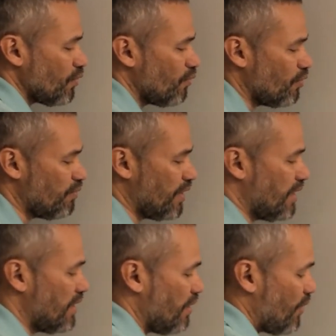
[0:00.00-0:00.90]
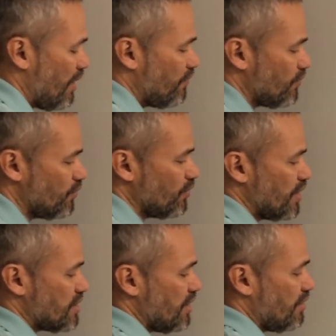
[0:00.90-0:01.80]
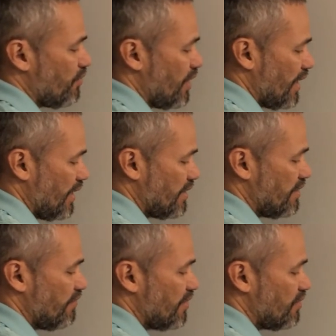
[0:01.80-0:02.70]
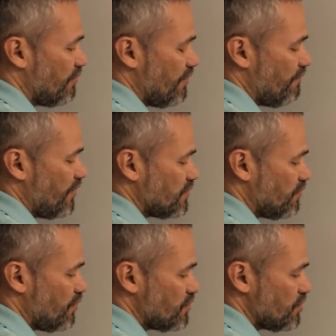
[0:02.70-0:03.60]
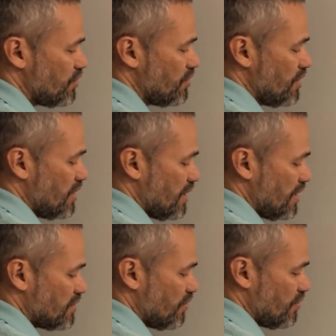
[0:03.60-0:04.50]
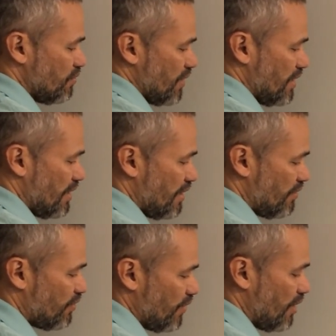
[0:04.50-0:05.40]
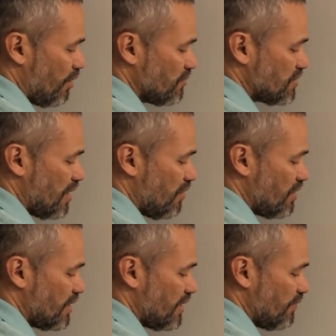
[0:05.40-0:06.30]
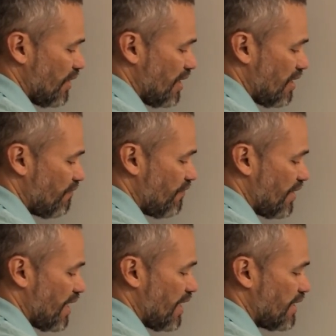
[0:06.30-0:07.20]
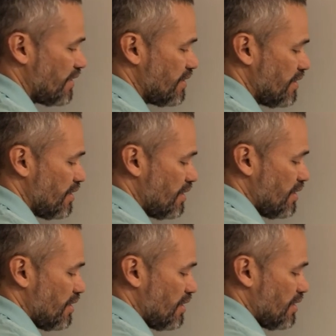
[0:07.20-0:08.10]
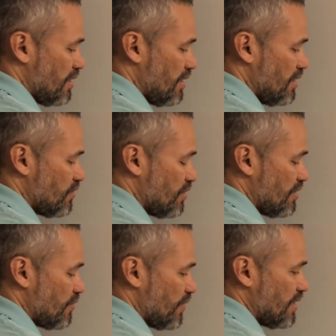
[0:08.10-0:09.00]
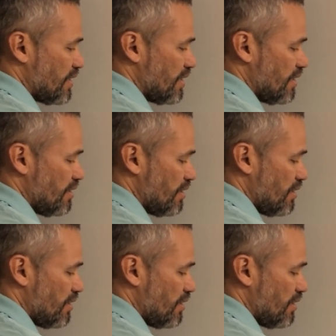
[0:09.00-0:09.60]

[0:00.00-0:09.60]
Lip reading: will be, here we have to do the chain rule again. The derivative of the first function is going to be 3 comes down, and then we have 9 e to the 3t